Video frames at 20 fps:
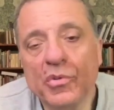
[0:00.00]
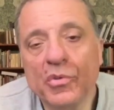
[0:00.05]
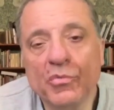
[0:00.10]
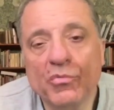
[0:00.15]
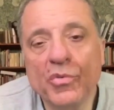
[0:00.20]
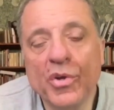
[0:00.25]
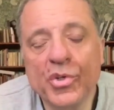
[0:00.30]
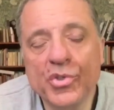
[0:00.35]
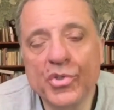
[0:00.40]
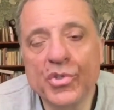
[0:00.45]

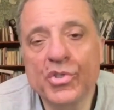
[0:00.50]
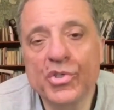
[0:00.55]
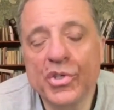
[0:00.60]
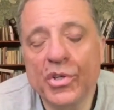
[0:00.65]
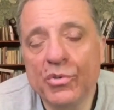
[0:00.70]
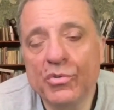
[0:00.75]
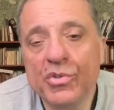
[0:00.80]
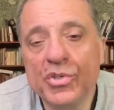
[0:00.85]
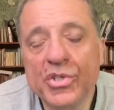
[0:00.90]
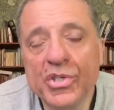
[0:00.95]
Russian
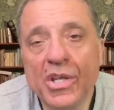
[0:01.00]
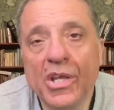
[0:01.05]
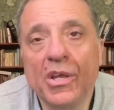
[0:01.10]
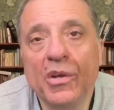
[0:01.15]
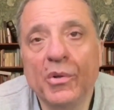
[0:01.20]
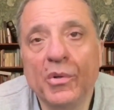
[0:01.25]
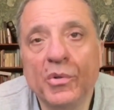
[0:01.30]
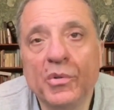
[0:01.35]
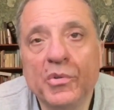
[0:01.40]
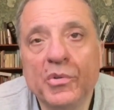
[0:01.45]
soldiers
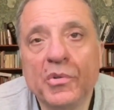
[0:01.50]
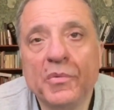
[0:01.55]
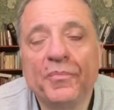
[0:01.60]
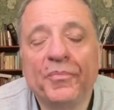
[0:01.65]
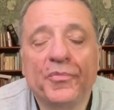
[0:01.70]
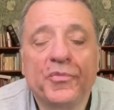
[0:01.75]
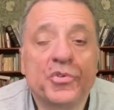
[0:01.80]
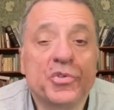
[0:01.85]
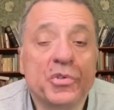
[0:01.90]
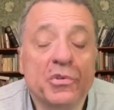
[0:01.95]
killed,
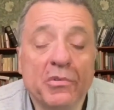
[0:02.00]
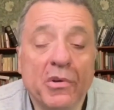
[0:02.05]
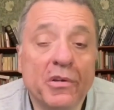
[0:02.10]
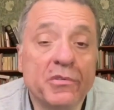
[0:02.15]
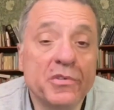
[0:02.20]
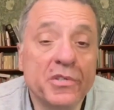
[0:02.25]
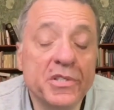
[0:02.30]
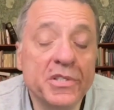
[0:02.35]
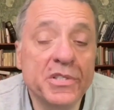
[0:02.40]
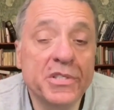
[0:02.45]

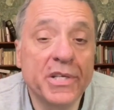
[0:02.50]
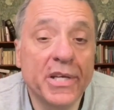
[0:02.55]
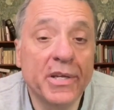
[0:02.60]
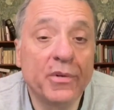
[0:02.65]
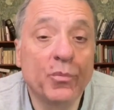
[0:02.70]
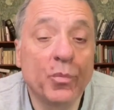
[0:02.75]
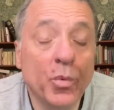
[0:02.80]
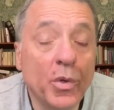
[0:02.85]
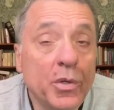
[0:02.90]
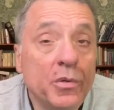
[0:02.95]

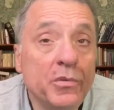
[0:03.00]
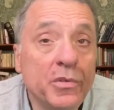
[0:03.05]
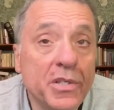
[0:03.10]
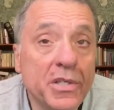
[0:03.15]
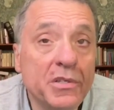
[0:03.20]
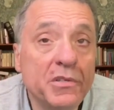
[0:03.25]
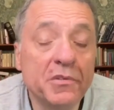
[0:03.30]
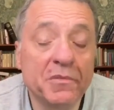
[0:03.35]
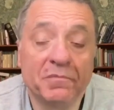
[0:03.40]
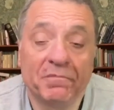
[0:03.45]
210
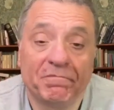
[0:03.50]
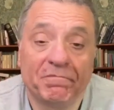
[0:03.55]
wounded,